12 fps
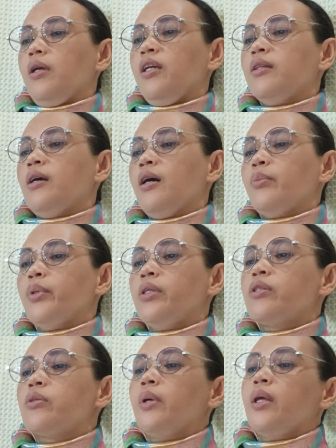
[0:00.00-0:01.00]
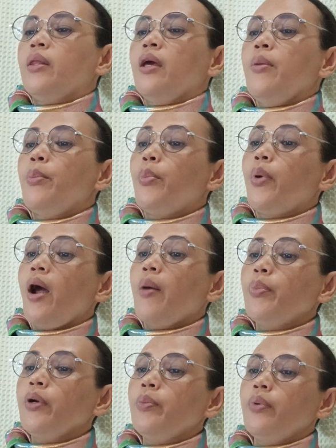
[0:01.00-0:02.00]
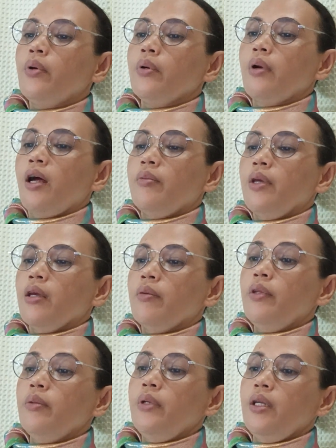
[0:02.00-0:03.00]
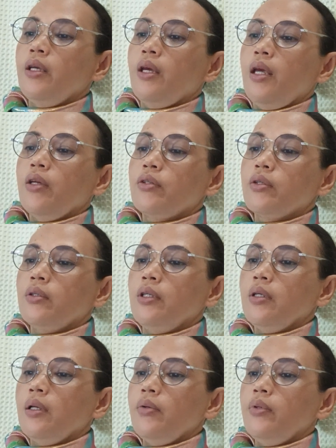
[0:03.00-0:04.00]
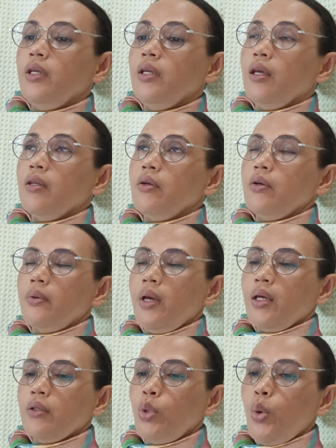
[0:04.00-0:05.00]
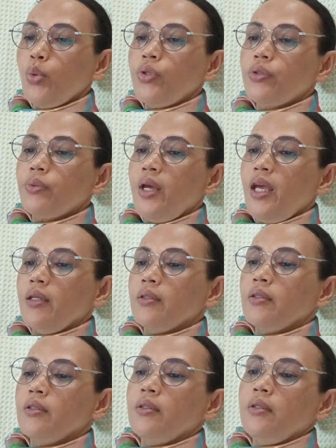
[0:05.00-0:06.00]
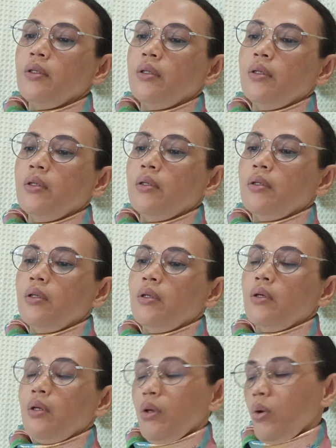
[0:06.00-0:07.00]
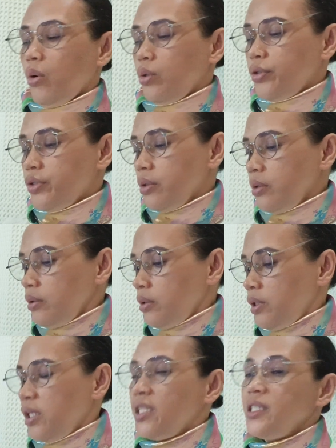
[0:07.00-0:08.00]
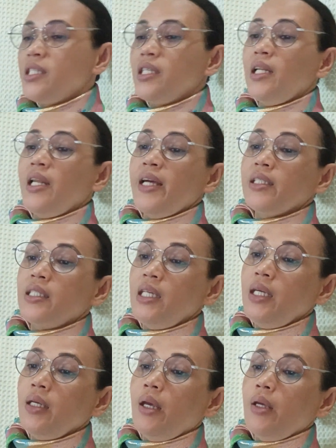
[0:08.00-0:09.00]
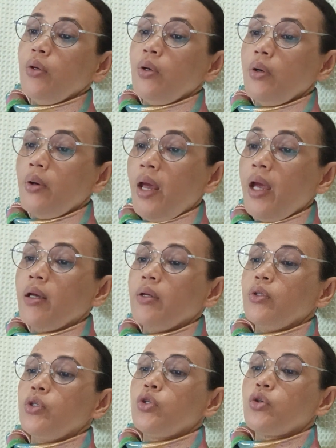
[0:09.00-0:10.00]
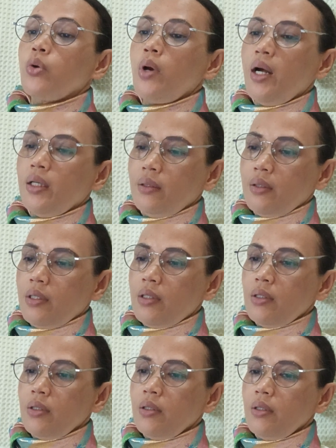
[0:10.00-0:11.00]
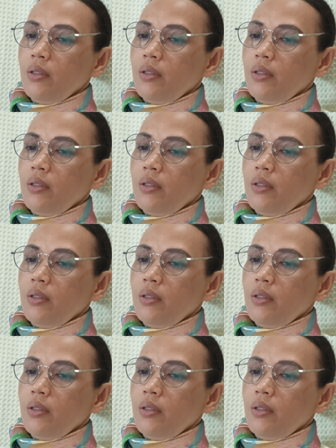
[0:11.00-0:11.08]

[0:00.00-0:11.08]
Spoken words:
it happens when the improper programming of the medication, including incorrect dose rate. Also, in selecting incorrect drugs